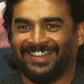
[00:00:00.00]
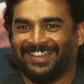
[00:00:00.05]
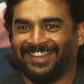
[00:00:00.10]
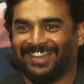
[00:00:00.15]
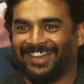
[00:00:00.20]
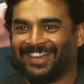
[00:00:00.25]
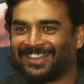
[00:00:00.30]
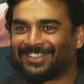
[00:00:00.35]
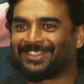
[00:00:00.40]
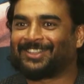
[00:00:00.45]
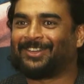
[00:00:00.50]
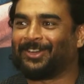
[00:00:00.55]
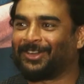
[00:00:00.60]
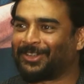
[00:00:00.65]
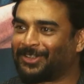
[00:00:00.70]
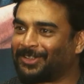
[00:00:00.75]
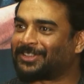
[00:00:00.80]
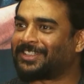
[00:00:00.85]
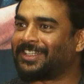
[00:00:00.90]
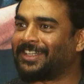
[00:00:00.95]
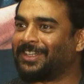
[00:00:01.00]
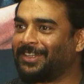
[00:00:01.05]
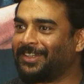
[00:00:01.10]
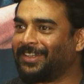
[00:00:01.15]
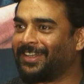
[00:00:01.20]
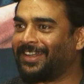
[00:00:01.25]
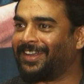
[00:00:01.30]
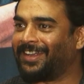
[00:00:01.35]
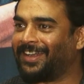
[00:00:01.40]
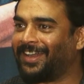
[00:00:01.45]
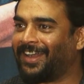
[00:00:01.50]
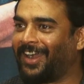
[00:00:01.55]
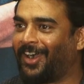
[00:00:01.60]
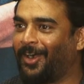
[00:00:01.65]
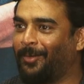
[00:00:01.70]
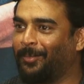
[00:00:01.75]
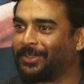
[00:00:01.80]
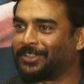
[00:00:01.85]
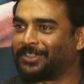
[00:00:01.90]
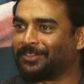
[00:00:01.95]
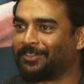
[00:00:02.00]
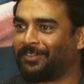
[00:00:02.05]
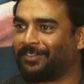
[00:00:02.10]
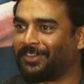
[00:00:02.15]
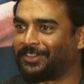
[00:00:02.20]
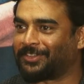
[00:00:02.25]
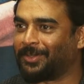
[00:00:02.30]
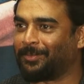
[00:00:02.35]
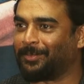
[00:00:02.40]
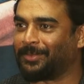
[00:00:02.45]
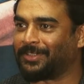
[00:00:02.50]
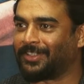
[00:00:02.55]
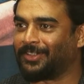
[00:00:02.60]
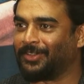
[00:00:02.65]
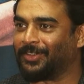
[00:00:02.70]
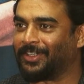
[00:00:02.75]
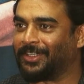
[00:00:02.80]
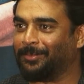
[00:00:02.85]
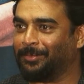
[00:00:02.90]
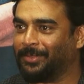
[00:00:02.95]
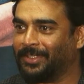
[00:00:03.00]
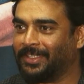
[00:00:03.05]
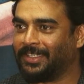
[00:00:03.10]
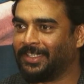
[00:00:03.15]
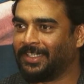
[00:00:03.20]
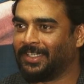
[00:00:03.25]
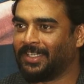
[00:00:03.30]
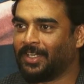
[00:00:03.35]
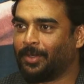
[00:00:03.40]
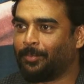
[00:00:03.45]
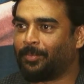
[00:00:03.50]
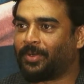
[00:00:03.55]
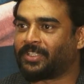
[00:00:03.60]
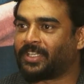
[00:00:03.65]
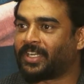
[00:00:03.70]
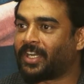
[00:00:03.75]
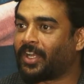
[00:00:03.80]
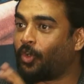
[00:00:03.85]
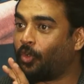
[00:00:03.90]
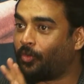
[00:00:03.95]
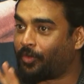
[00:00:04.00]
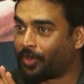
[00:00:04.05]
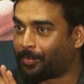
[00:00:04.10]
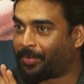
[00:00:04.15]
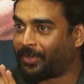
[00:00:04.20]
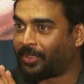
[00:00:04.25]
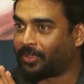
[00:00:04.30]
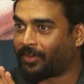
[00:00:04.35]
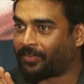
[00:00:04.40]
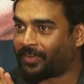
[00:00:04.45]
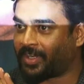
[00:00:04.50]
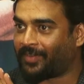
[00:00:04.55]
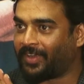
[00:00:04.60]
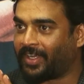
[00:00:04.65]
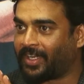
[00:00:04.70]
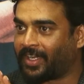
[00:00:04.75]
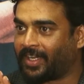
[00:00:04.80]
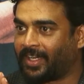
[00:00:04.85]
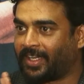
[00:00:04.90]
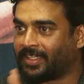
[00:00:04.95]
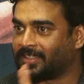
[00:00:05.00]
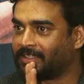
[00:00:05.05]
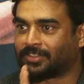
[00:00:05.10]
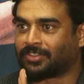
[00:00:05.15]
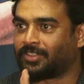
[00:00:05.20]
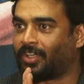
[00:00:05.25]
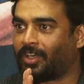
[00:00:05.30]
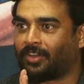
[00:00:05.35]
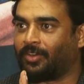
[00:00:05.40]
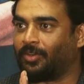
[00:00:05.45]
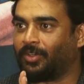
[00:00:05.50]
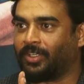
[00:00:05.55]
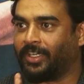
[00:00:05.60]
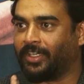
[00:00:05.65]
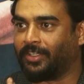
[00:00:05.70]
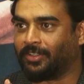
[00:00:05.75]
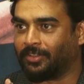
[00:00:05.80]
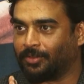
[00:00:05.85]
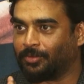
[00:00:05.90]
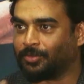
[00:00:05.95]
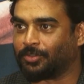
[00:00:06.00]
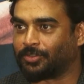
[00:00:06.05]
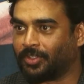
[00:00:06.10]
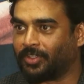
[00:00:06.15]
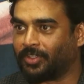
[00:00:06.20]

it is good to see how much of a Vishwamitra you can be. But then over a period of time, I realized it's not a good deal to do.